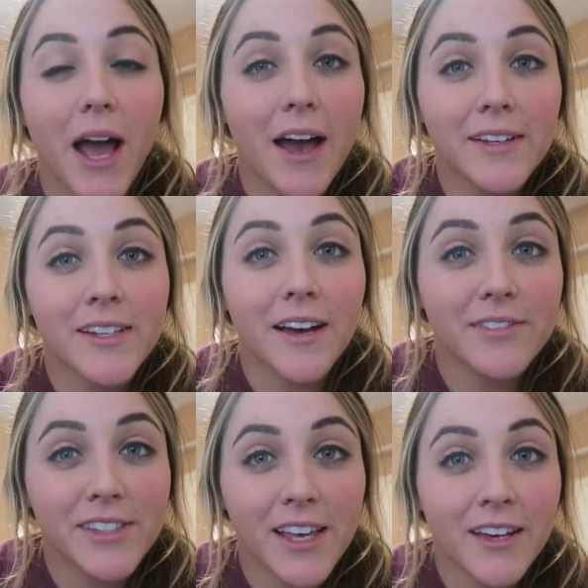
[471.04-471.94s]
as
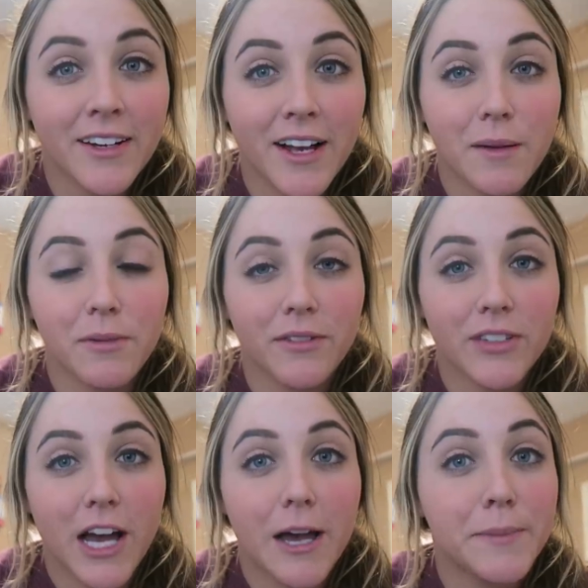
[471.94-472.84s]
I've said a couple of
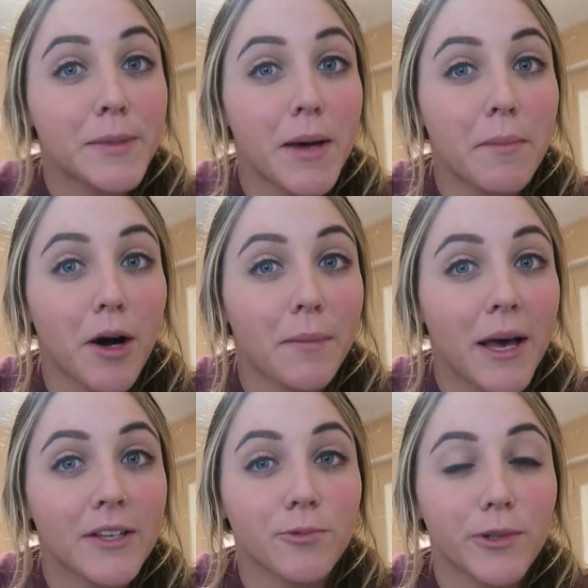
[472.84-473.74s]
times, my mom
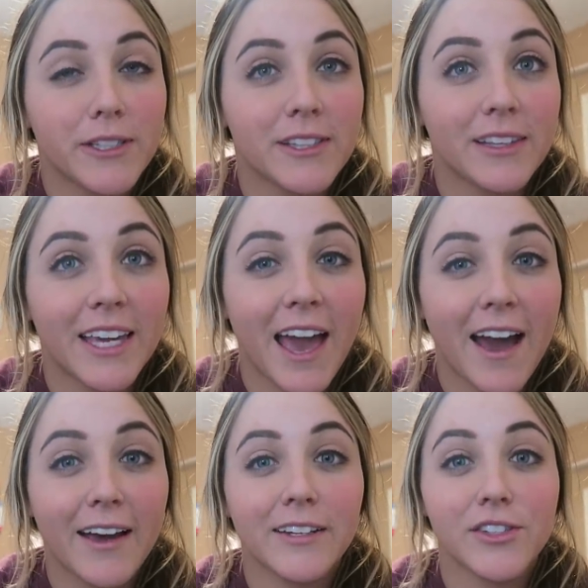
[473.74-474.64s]
has recently
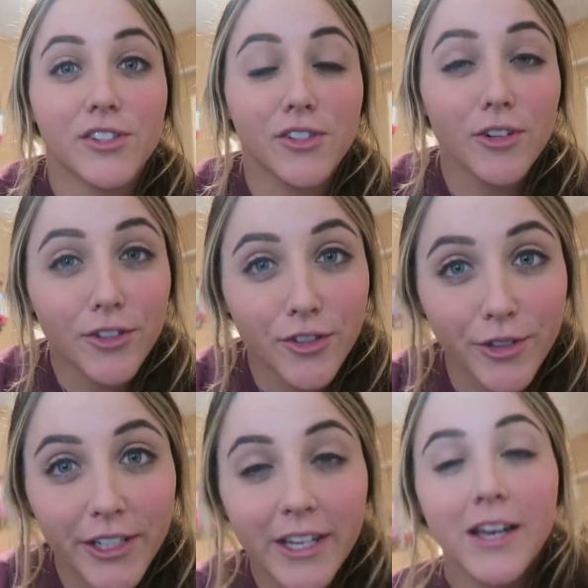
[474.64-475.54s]
had
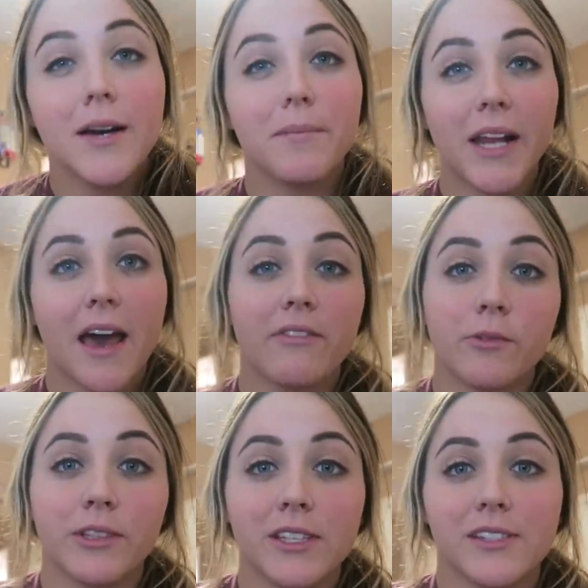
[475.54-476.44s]
surgery, but I
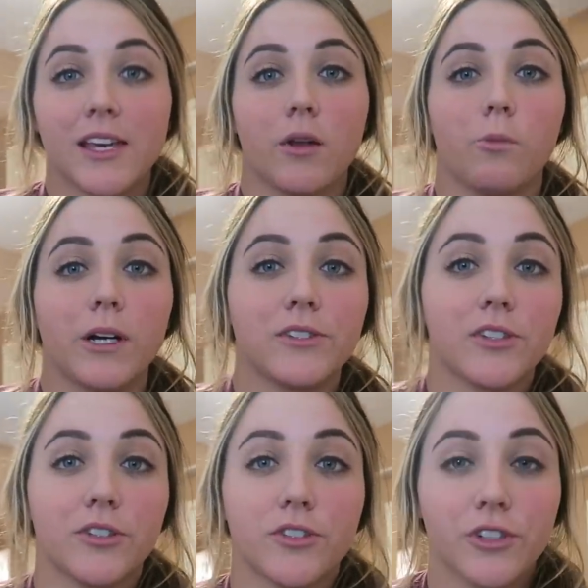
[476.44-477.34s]
haven't really said what
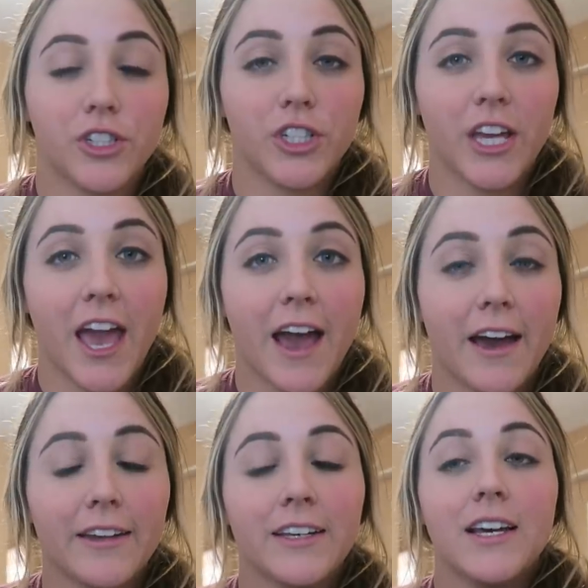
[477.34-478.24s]
surgery she
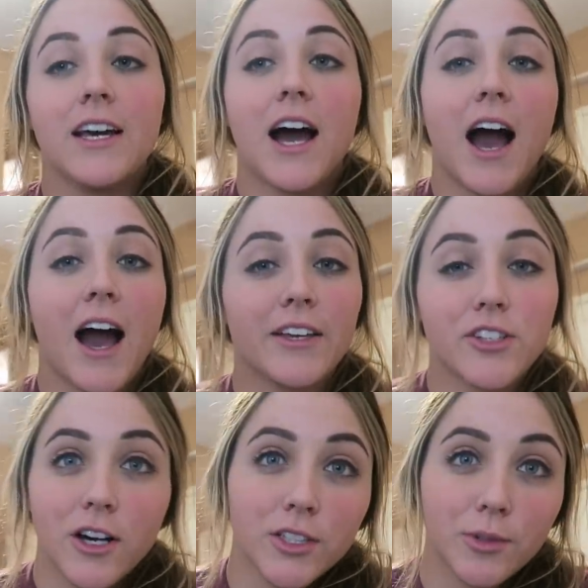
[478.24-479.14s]
had. I
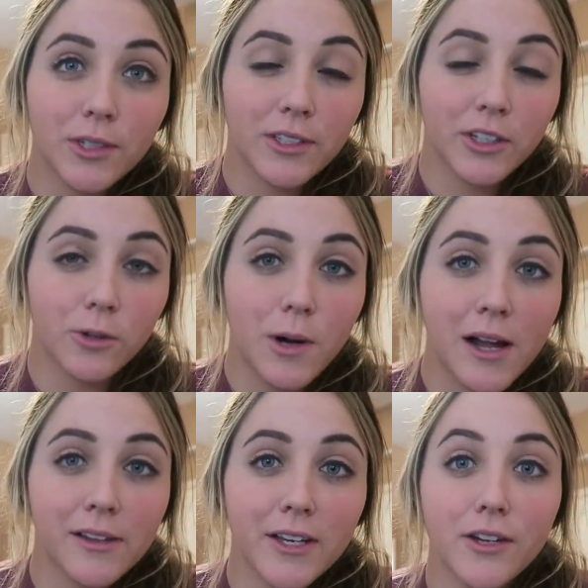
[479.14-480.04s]
talked to her a little
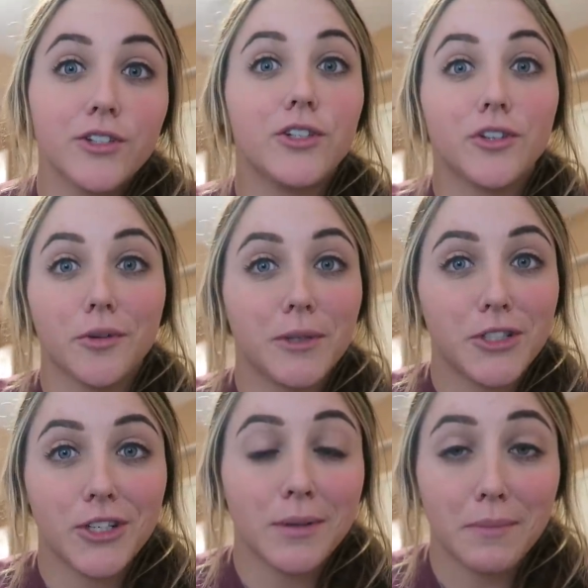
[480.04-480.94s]
while ago. She told me
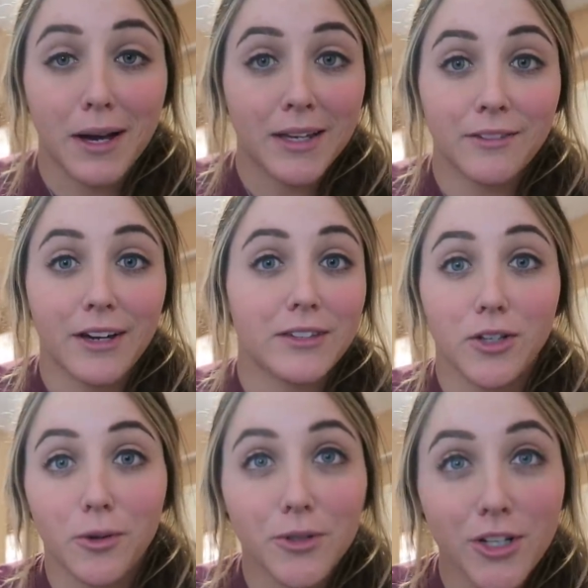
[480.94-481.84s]
she didn't mind if I
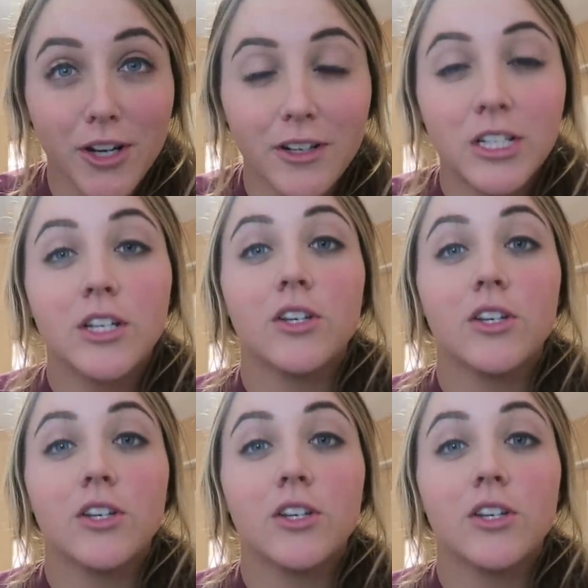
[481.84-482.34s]
told y'all.